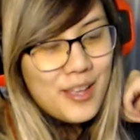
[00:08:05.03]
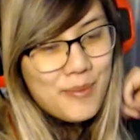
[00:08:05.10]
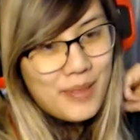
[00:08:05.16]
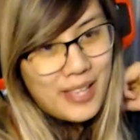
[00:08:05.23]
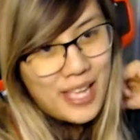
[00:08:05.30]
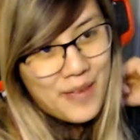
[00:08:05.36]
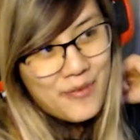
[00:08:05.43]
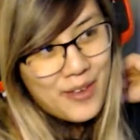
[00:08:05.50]
but
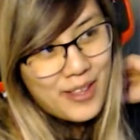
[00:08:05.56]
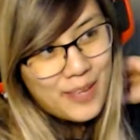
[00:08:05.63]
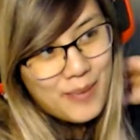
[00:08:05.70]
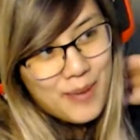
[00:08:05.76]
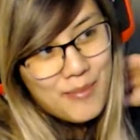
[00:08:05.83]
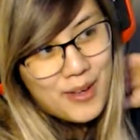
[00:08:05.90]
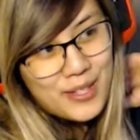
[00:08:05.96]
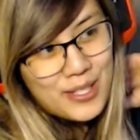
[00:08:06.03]
like I felt like
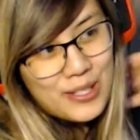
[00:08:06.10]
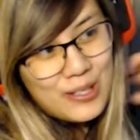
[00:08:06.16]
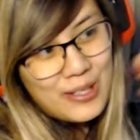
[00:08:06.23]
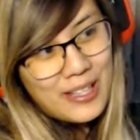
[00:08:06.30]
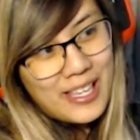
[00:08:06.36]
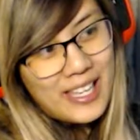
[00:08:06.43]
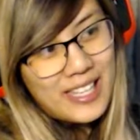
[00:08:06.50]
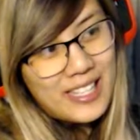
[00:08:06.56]
my muscle
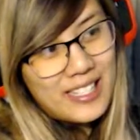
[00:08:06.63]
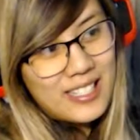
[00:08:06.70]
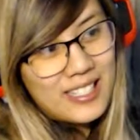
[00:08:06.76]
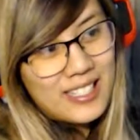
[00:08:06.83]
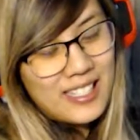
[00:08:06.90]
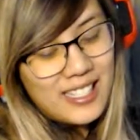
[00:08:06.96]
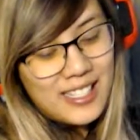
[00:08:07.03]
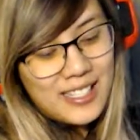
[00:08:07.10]
like
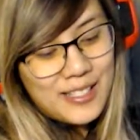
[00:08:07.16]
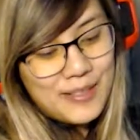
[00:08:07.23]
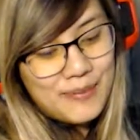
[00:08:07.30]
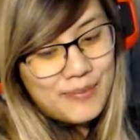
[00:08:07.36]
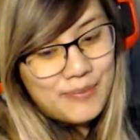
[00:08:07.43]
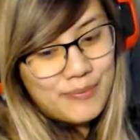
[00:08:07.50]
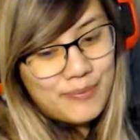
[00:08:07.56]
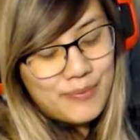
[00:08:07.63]

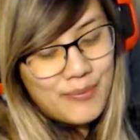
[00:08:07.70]
um